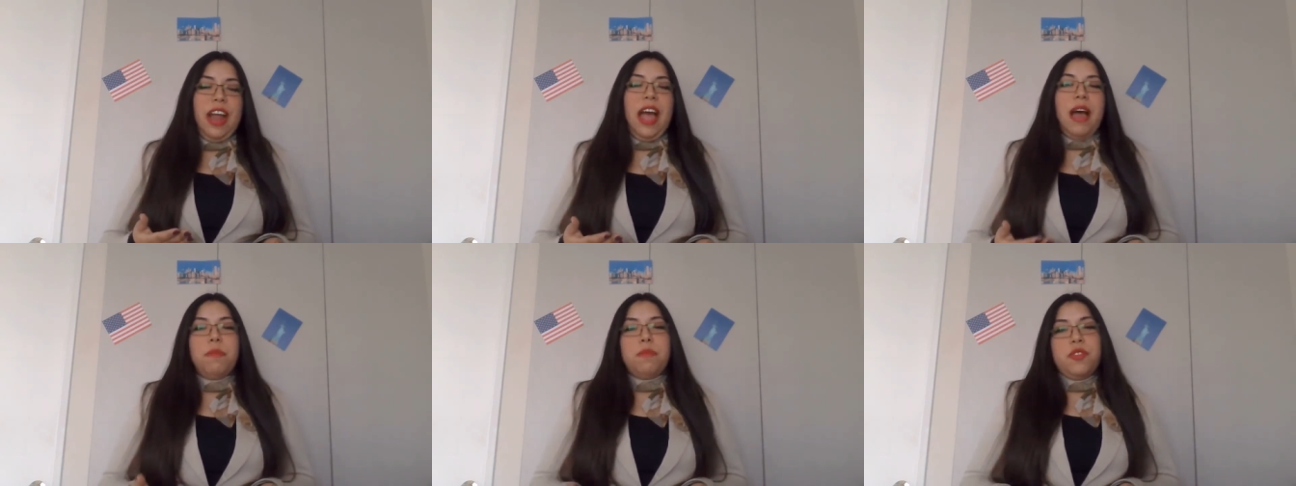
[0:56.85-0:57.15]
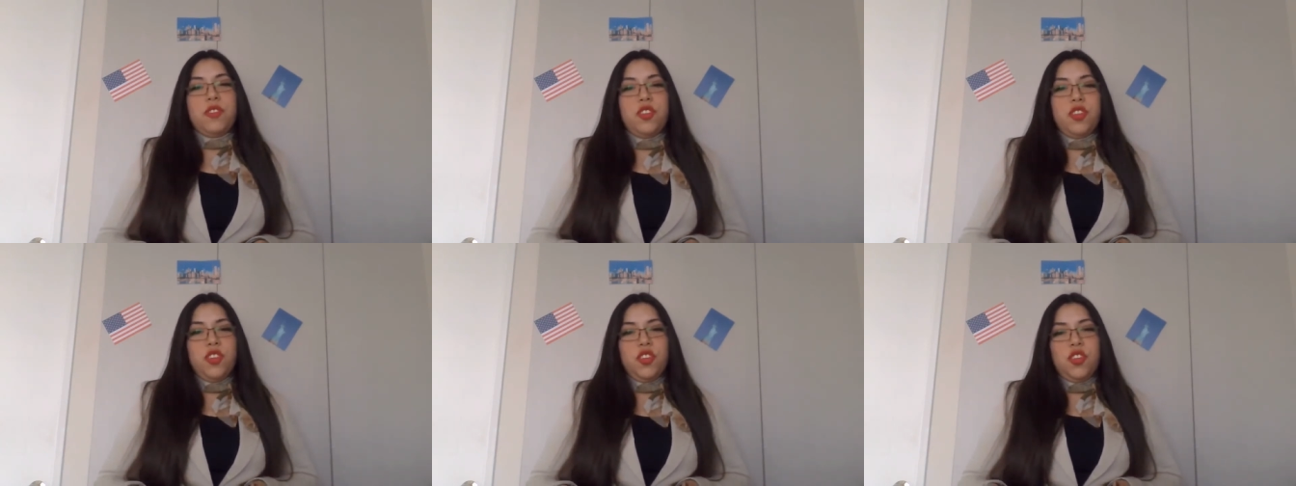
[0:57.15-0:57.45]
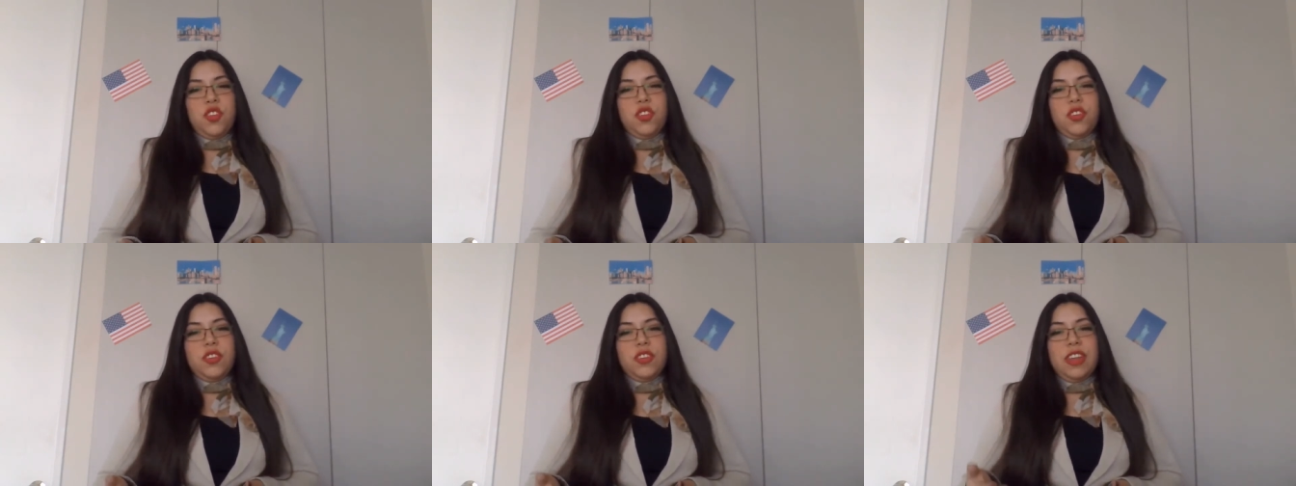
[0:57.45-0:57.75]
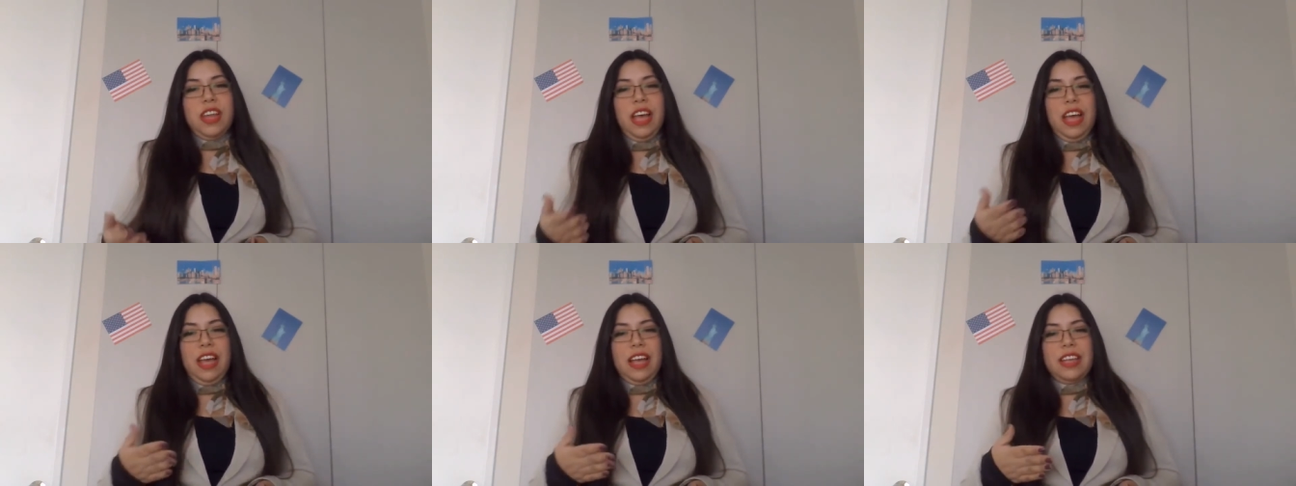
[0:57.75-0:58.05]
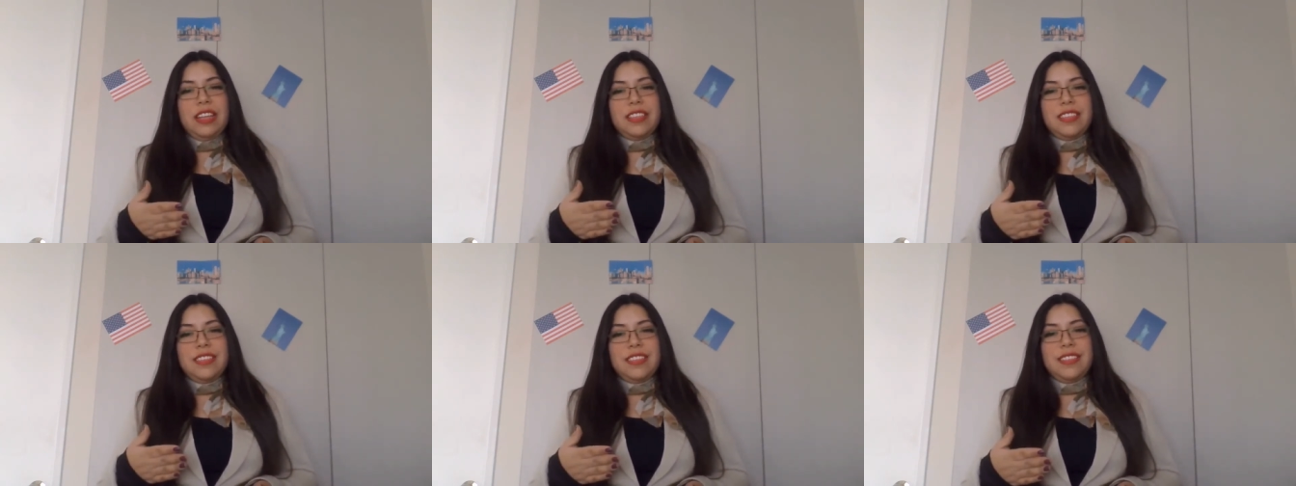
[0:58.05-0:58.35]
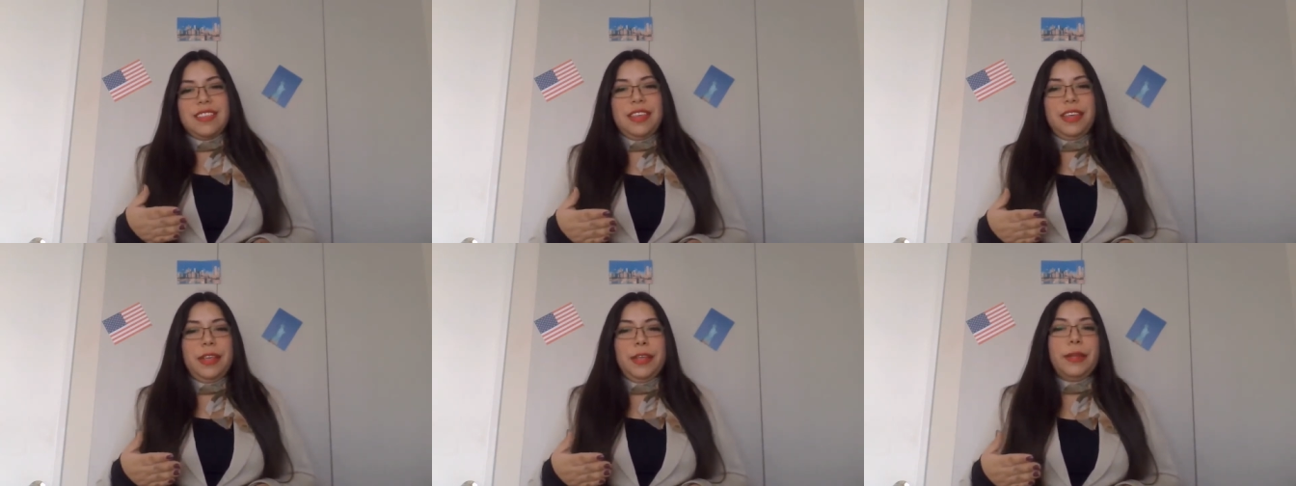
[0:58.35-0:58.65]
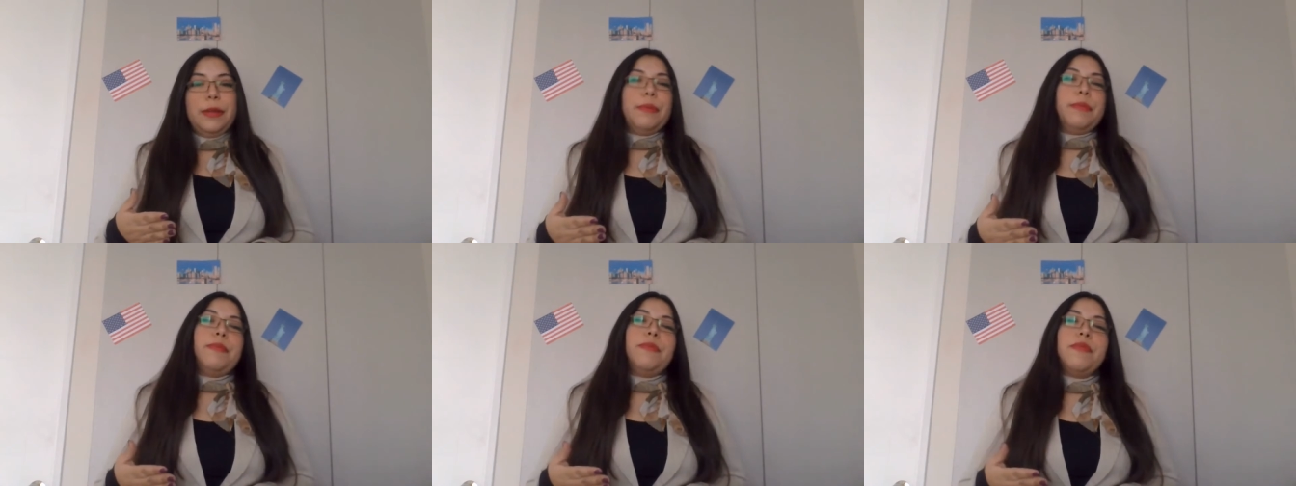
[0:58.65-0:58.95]
a position as
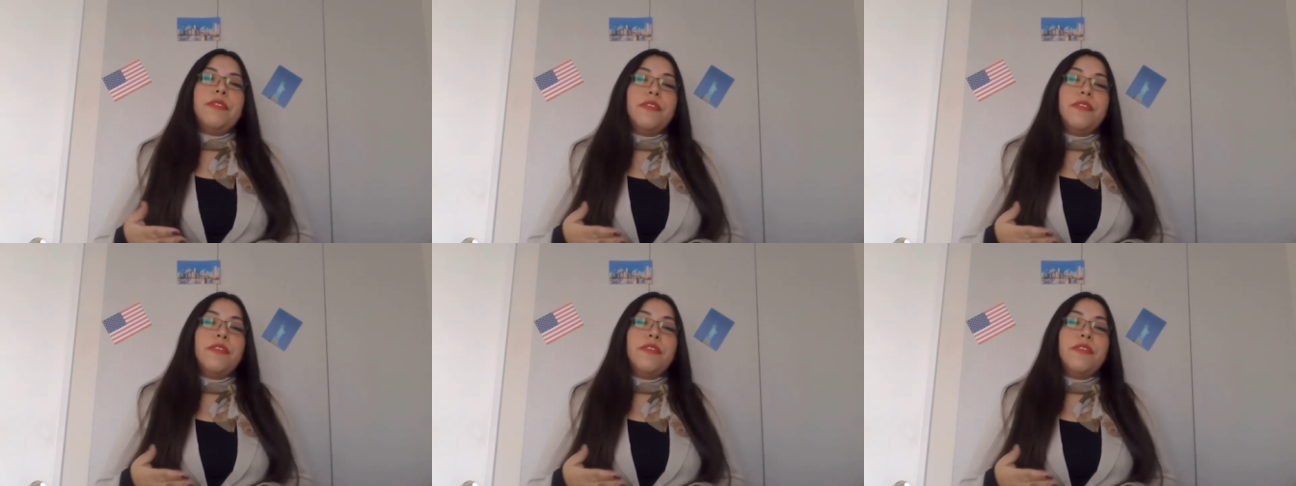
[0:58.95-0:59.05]
uh,